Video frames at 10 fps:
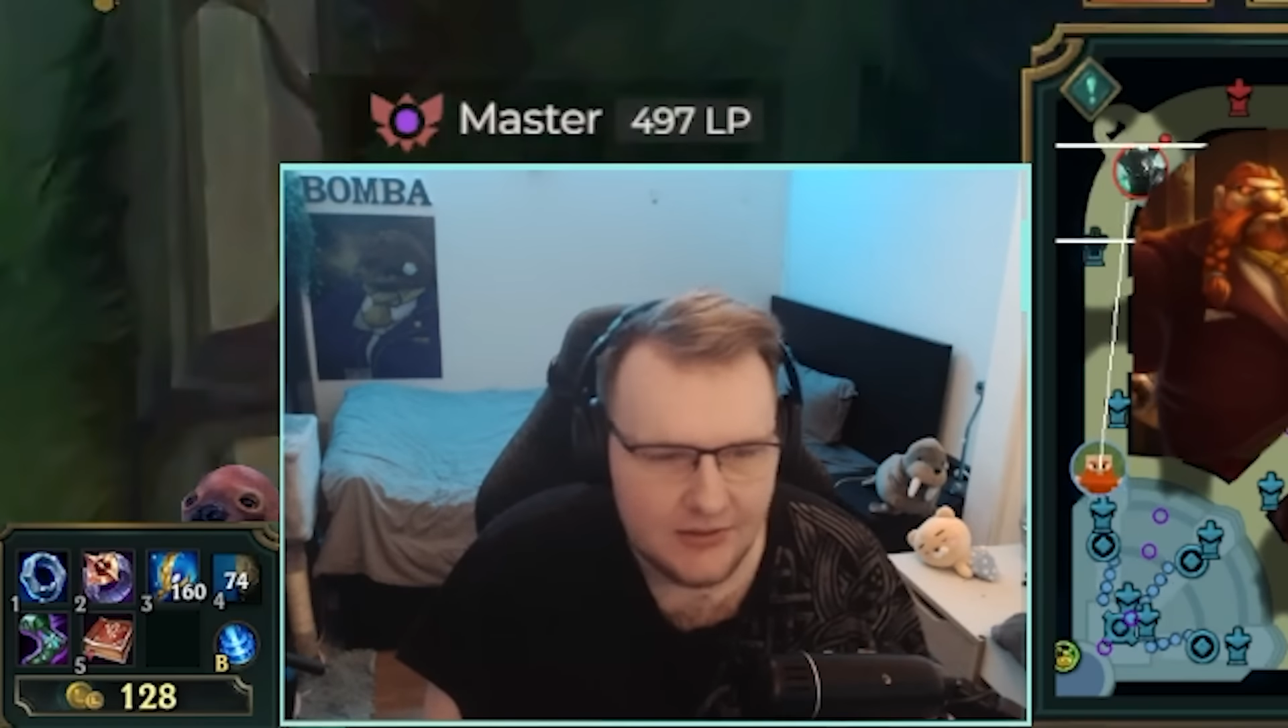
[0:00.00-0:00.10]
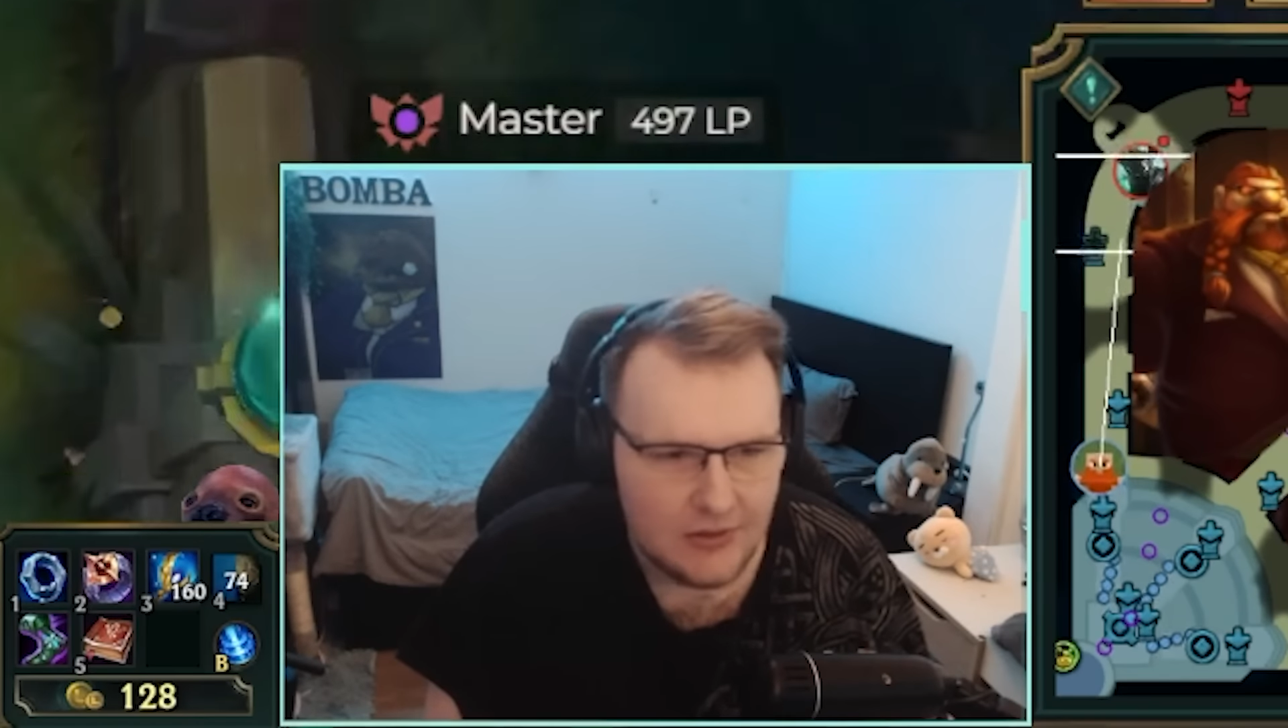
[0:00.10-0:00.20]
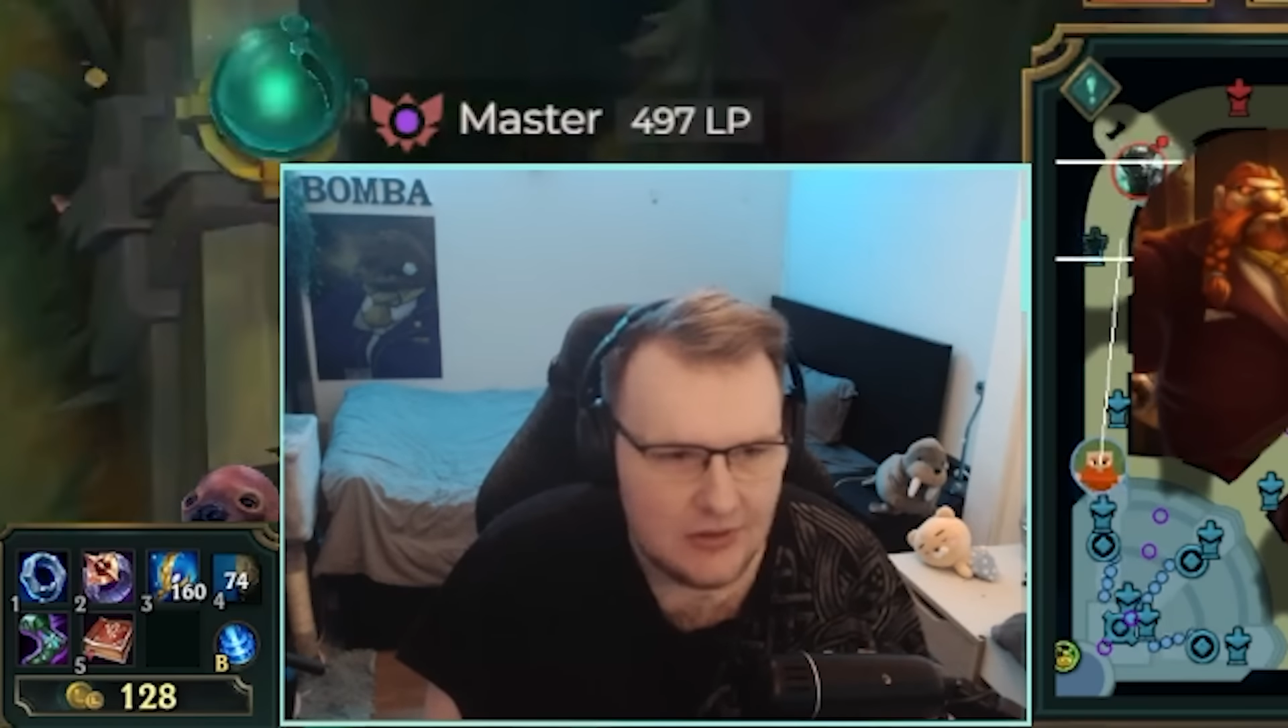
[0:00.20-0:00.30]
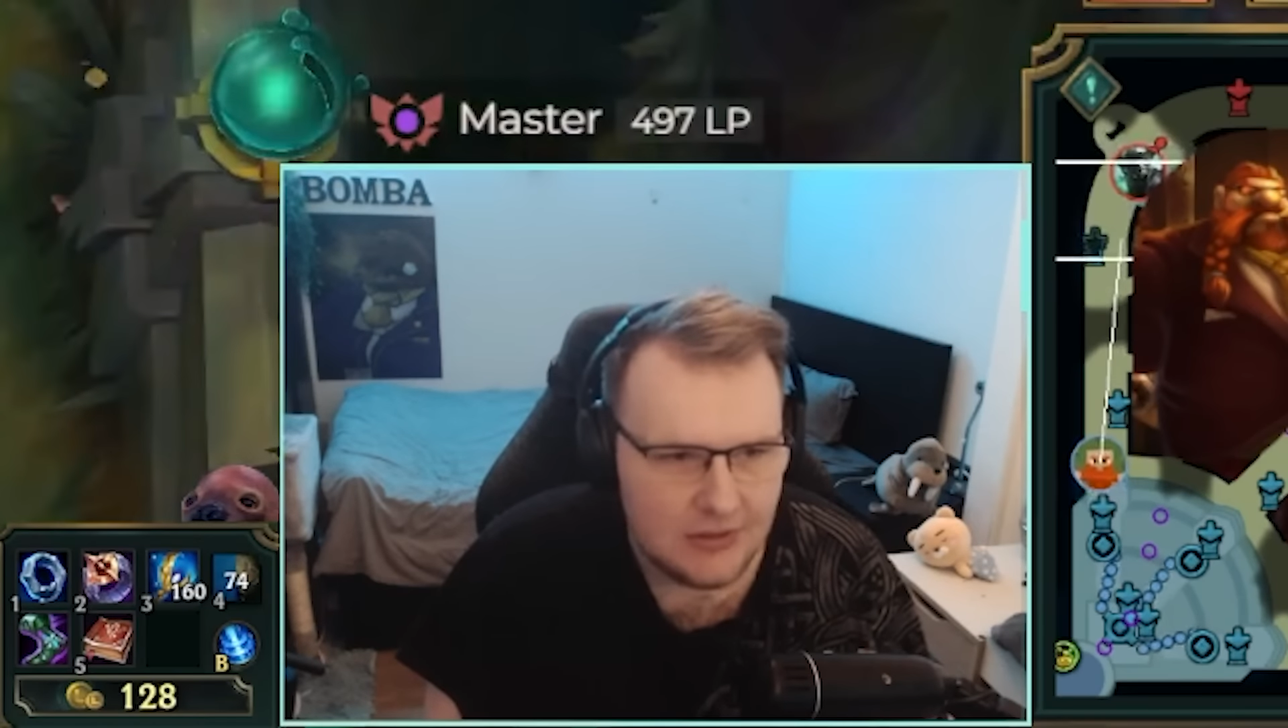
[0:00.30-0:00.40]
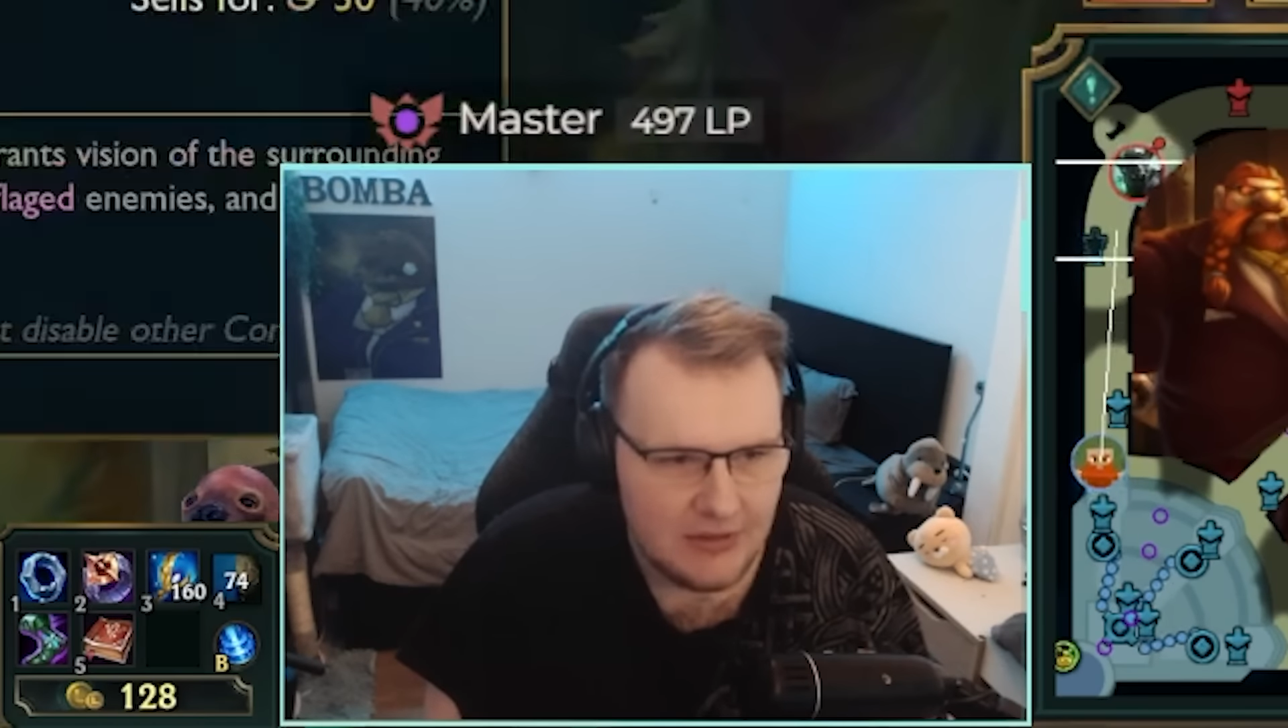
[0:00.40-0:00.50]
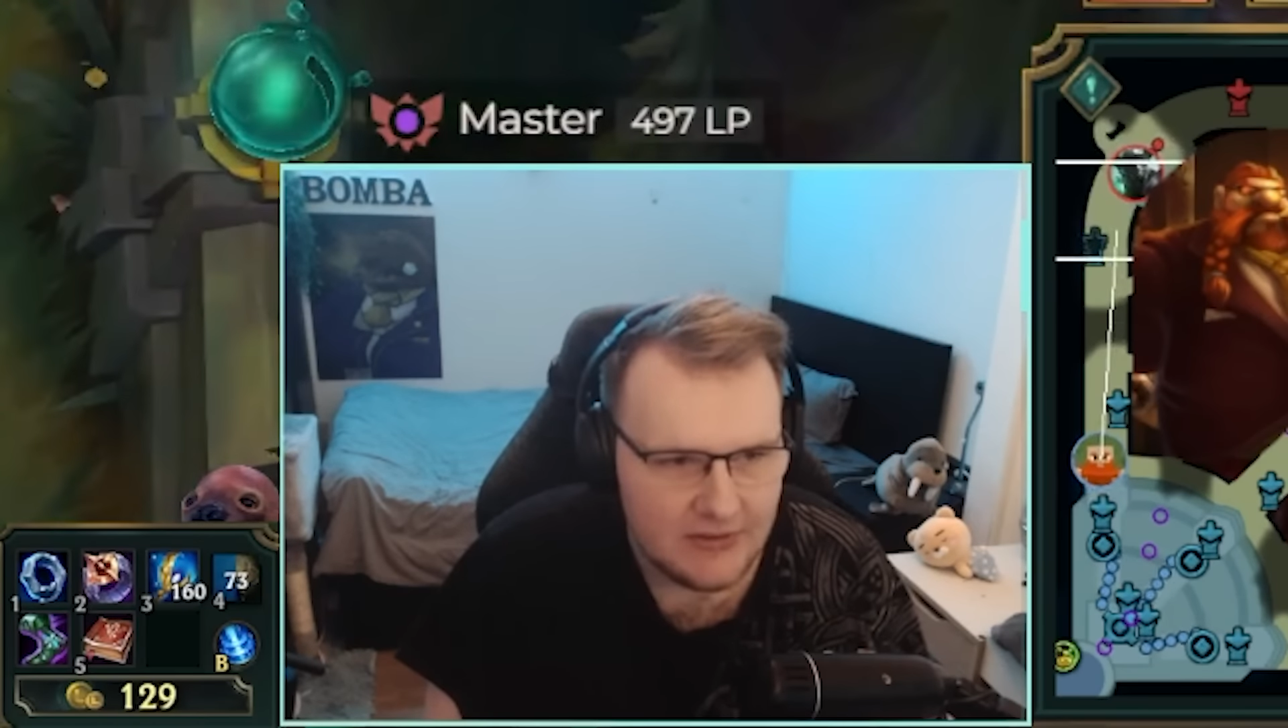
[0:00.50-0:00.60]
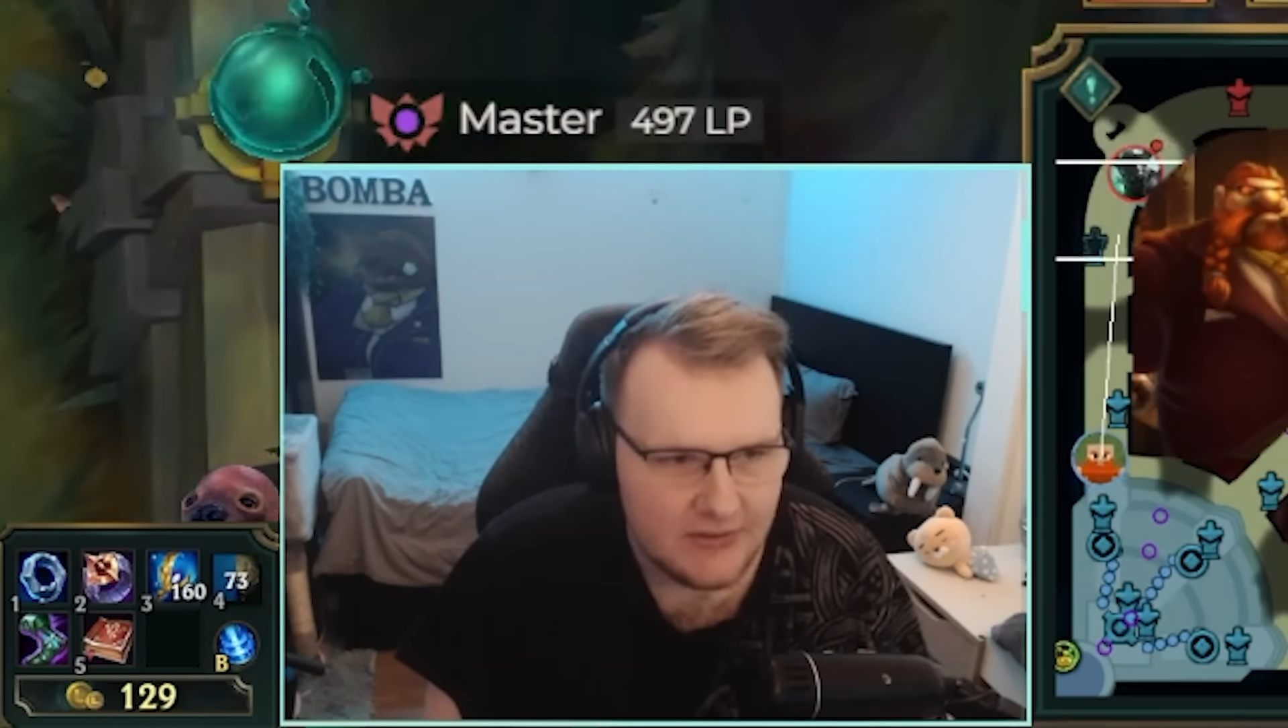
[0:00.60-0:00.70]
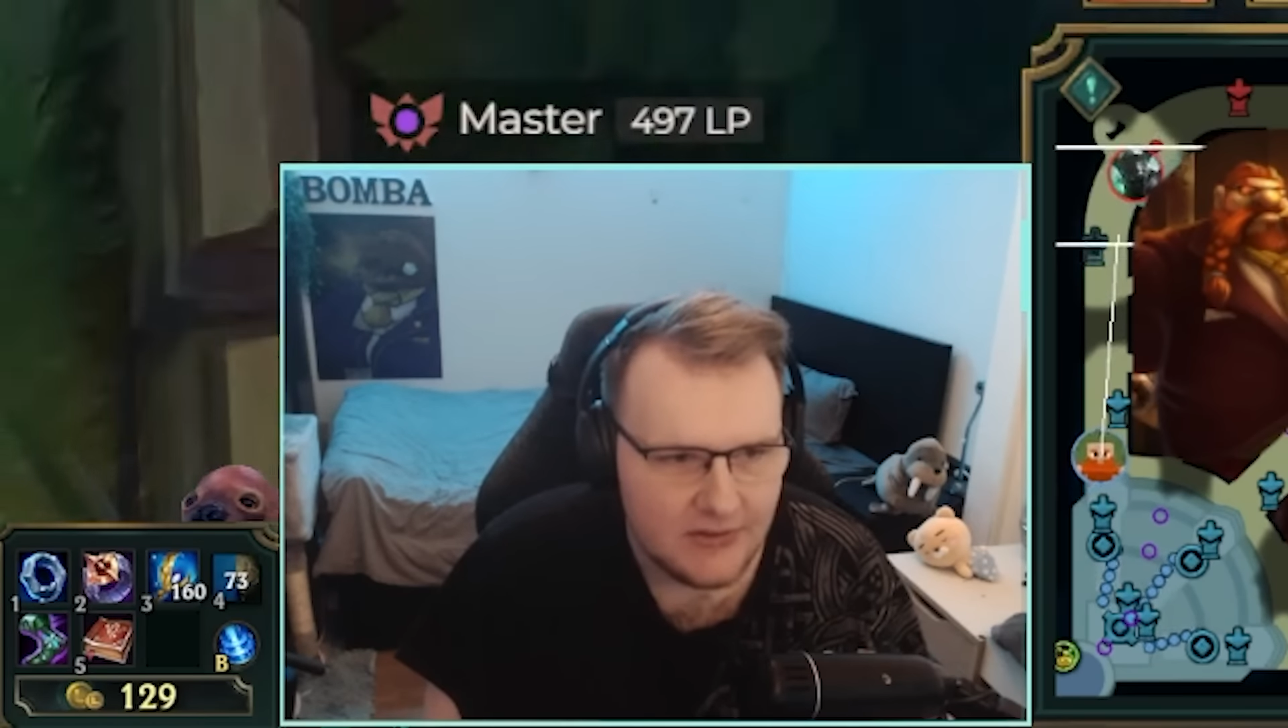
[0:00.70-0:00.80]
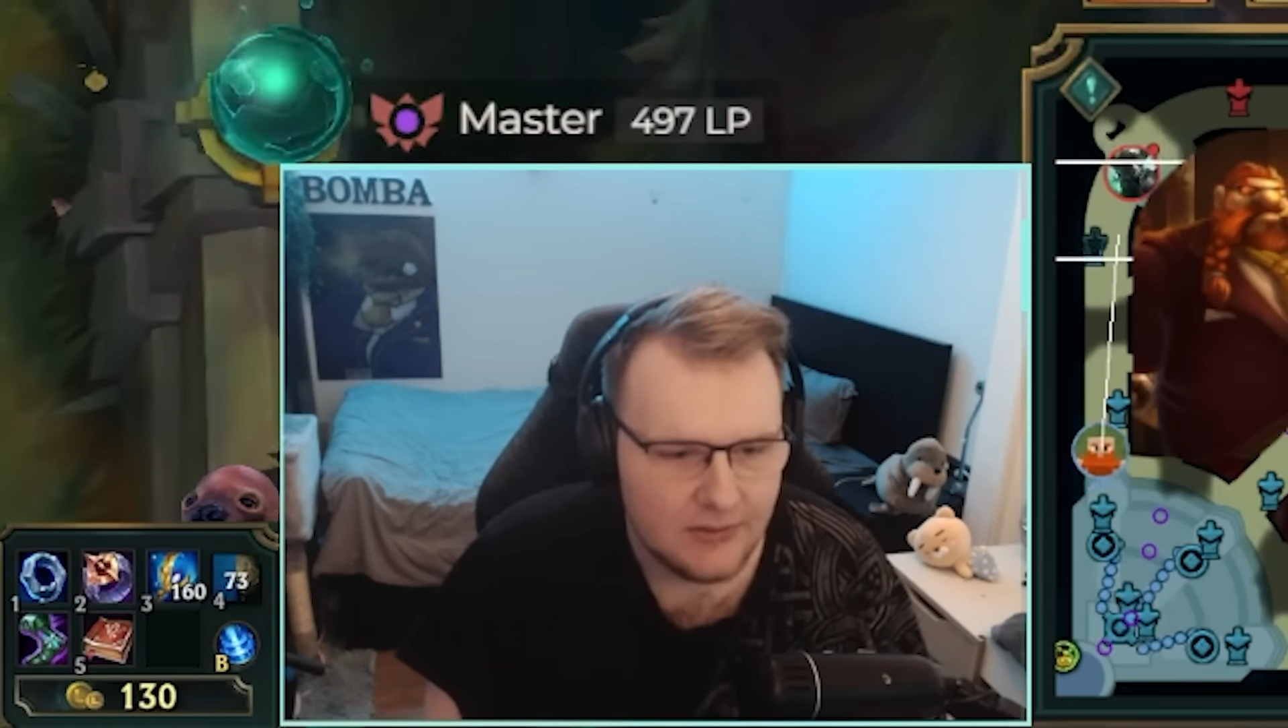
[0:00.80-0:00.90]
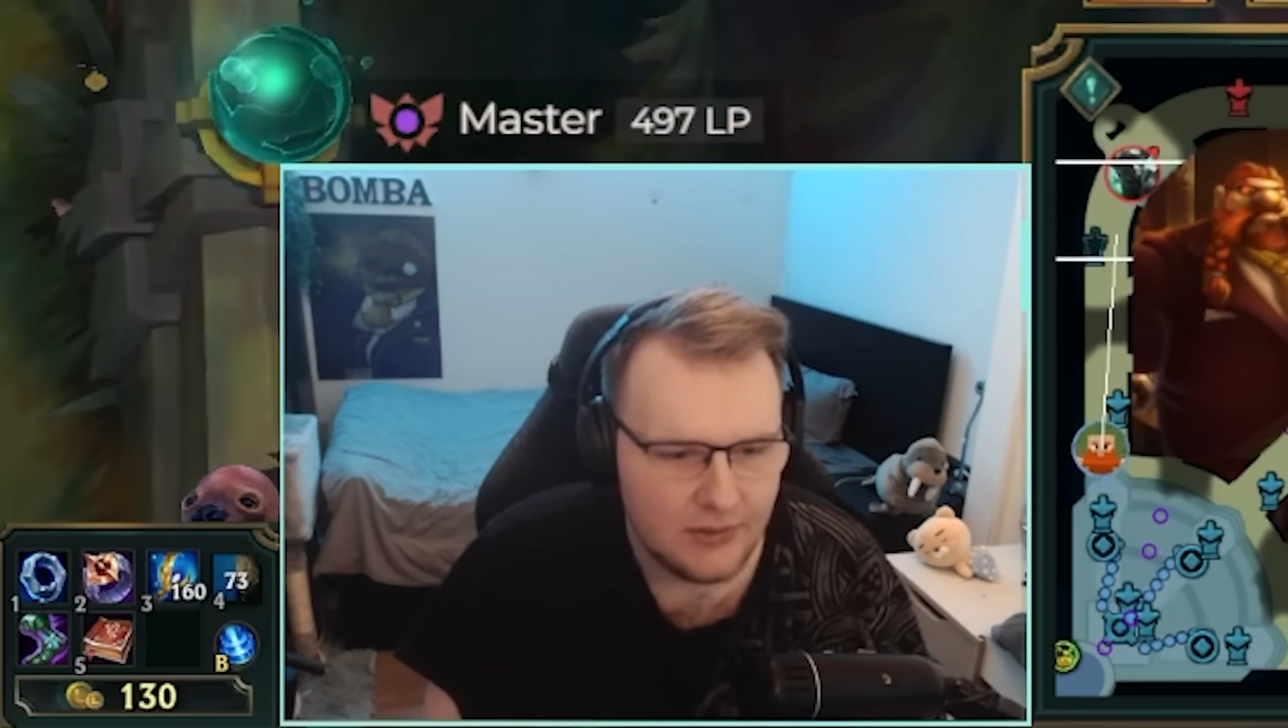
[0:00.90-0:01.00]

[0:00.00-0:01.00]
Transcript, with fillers: talk about